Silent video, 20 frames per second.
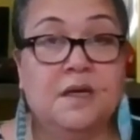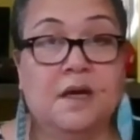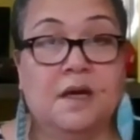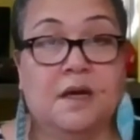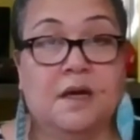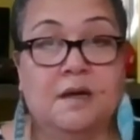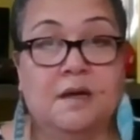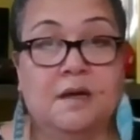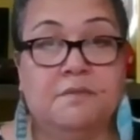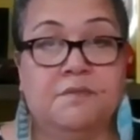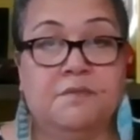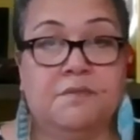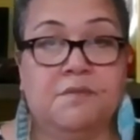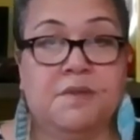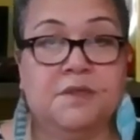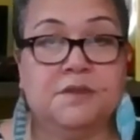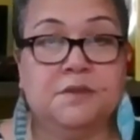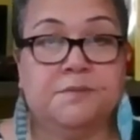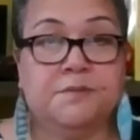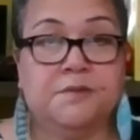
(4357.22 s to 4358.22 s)
the
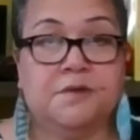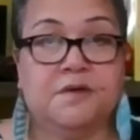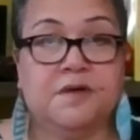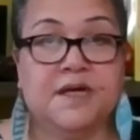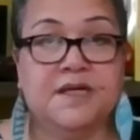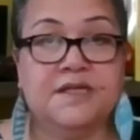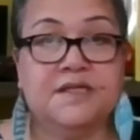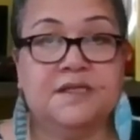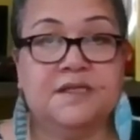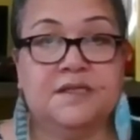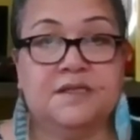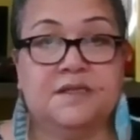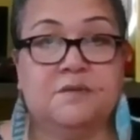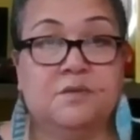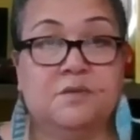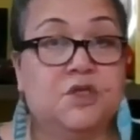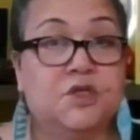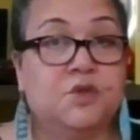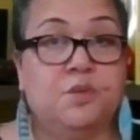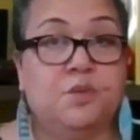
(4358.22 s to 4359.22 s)
multiple crises in
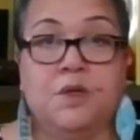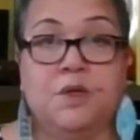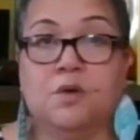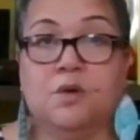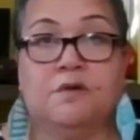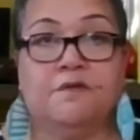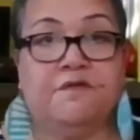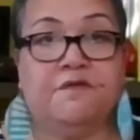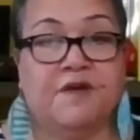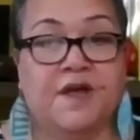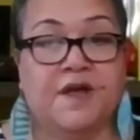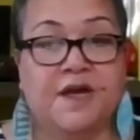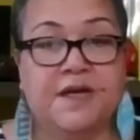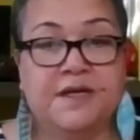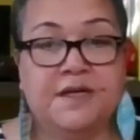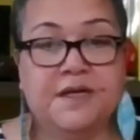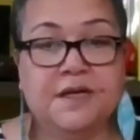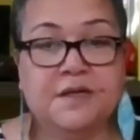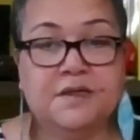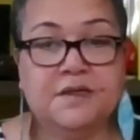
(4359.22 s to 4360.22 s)
which we all find
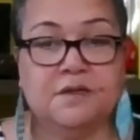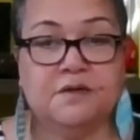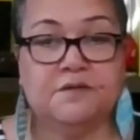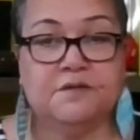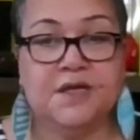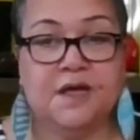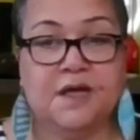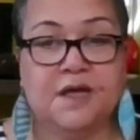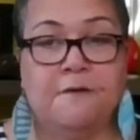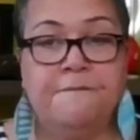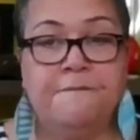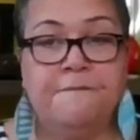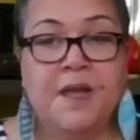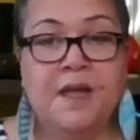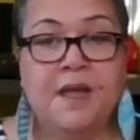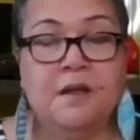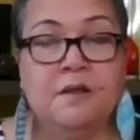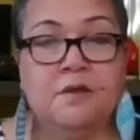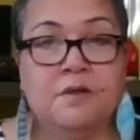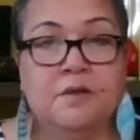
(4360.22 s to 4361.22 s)
ourselves now.
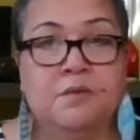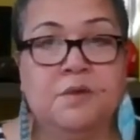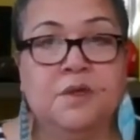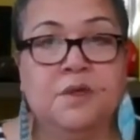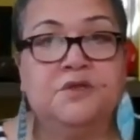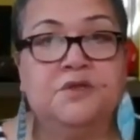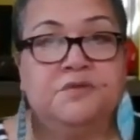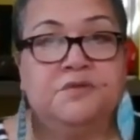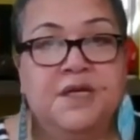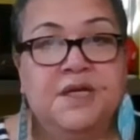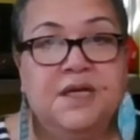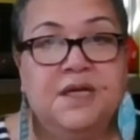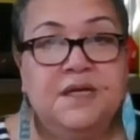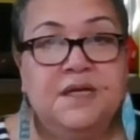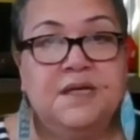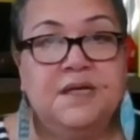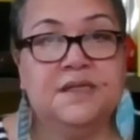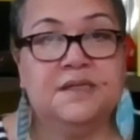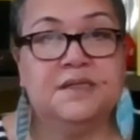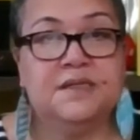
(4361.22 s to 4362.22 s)
The world really
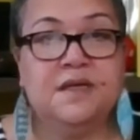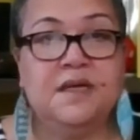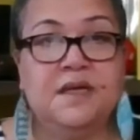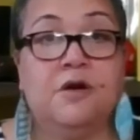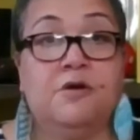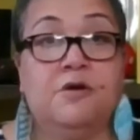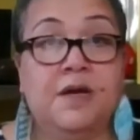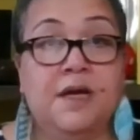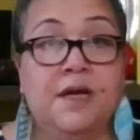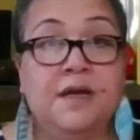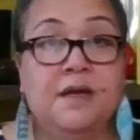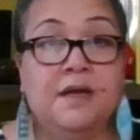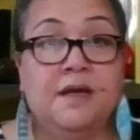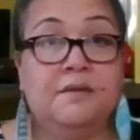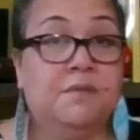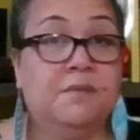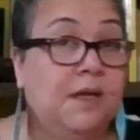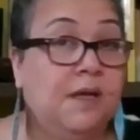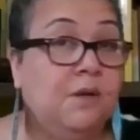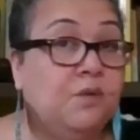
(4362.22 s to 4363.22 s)
is nearing, and
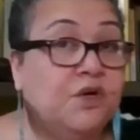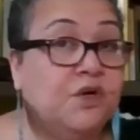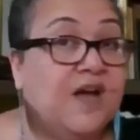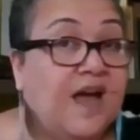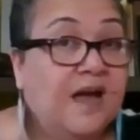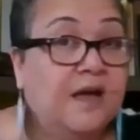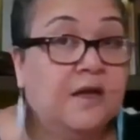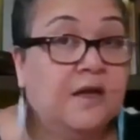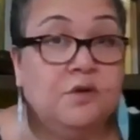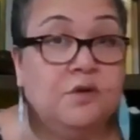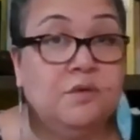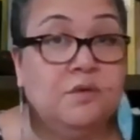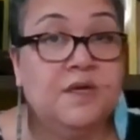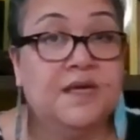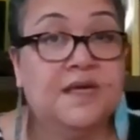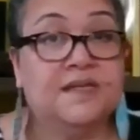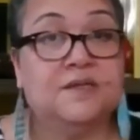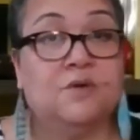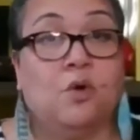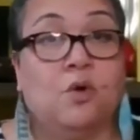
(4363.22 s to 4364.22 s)
many would argue is
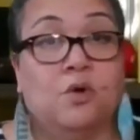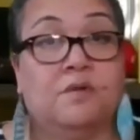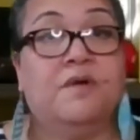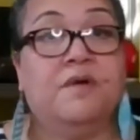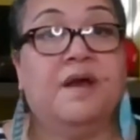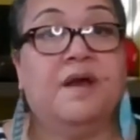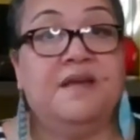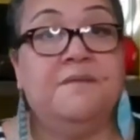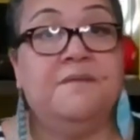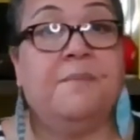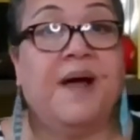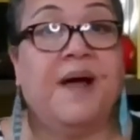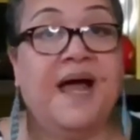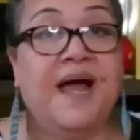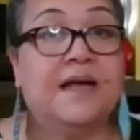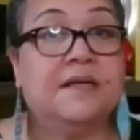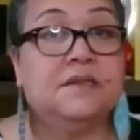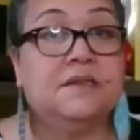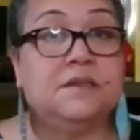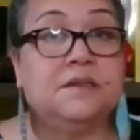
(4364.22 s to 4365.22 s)
already
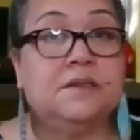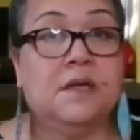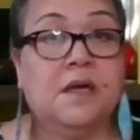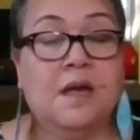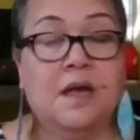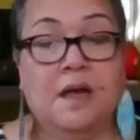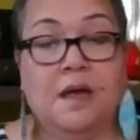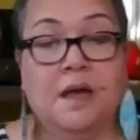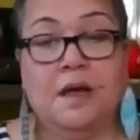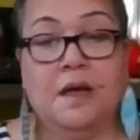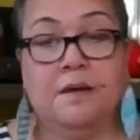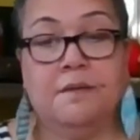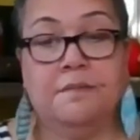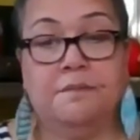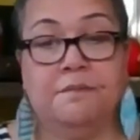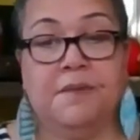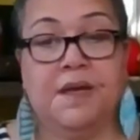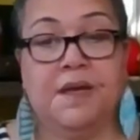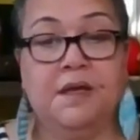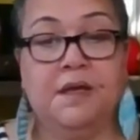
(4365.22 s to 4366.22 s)
past,
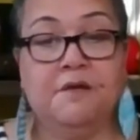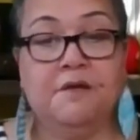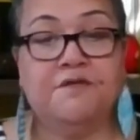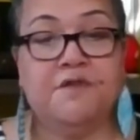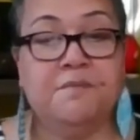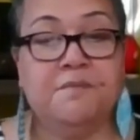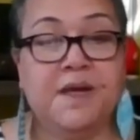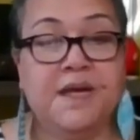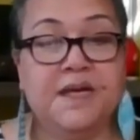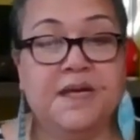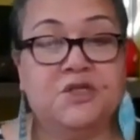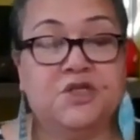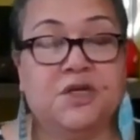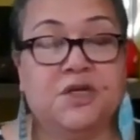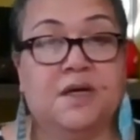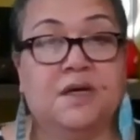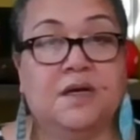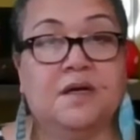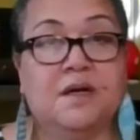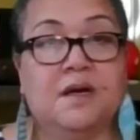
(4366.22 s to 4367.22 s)
many of the
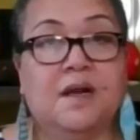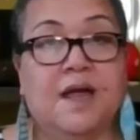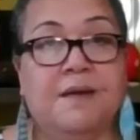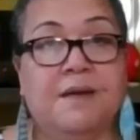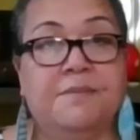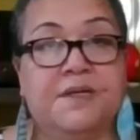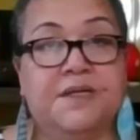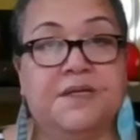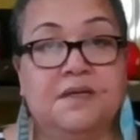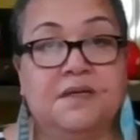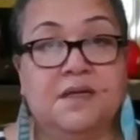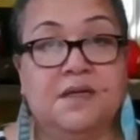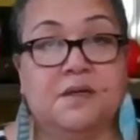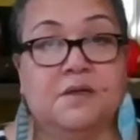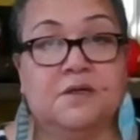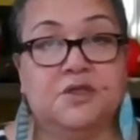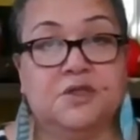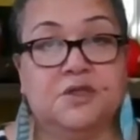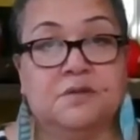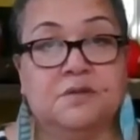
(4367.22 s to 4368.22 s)
major climate and
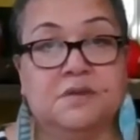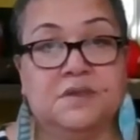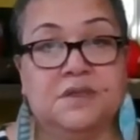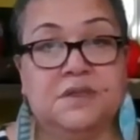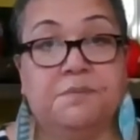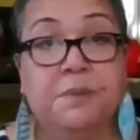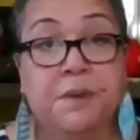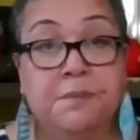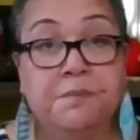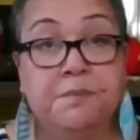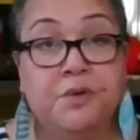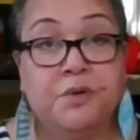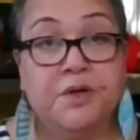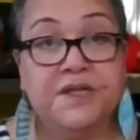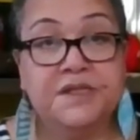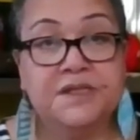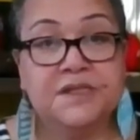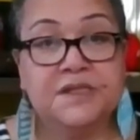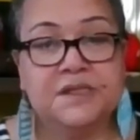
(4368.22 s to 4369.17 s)
ecological tipping points.